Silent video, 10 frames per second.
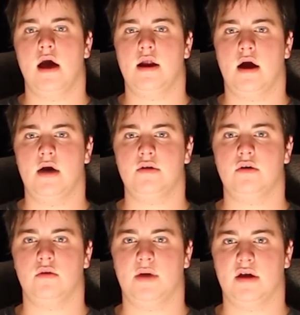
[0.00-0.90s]
And I
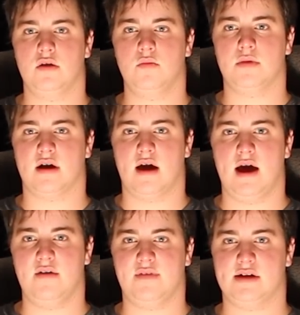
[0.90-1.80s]
don't know about you, but I
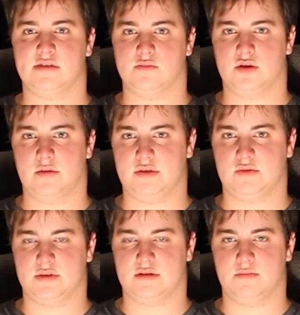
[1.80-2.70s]
have had some
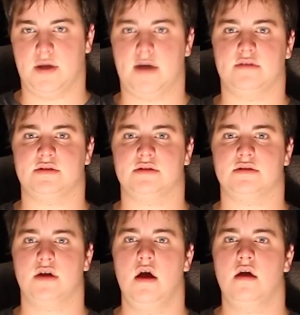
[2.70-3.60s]
troubles with some
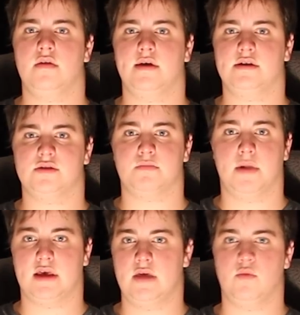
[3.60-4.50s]
BIOSes that just
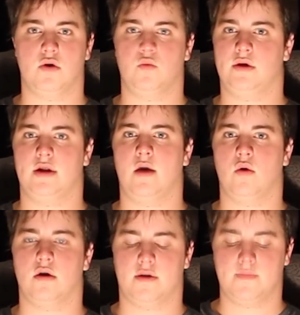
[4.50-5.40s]
my keyboard will not
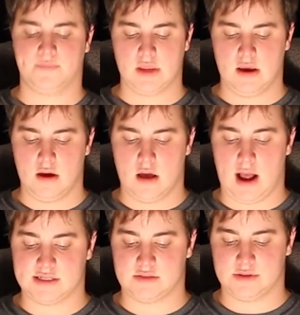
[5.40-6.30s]
work.
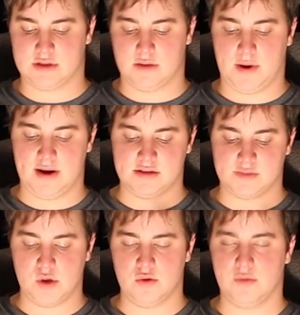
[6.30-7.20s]
I switch it to
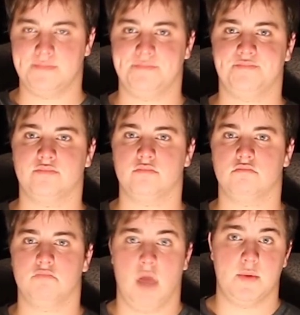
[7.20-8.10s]
BIOS mode,
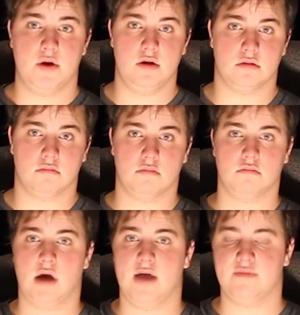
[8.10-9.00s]
I'm good.
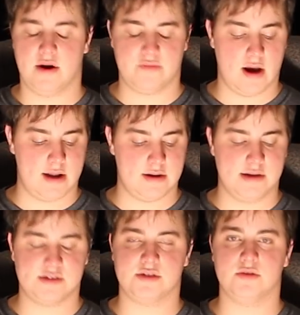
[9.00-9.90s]
I've never had an
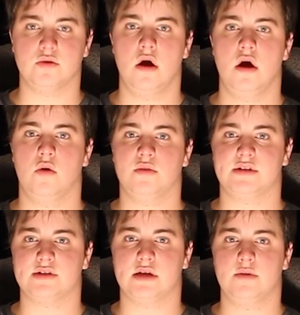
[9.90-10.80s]
issue with
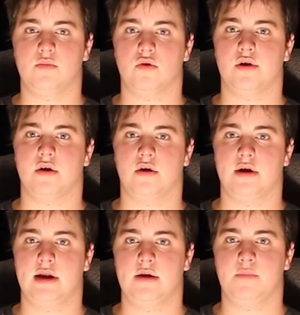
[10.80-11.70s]
this keyboard
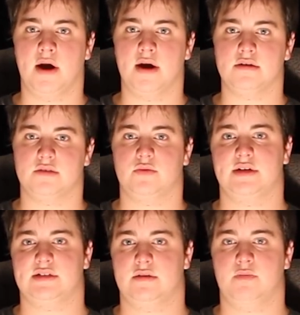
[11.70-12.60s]
on any BIOS
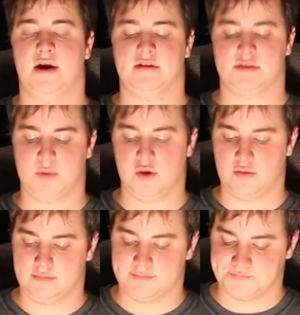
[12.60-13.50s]
when it's in BIOS mode.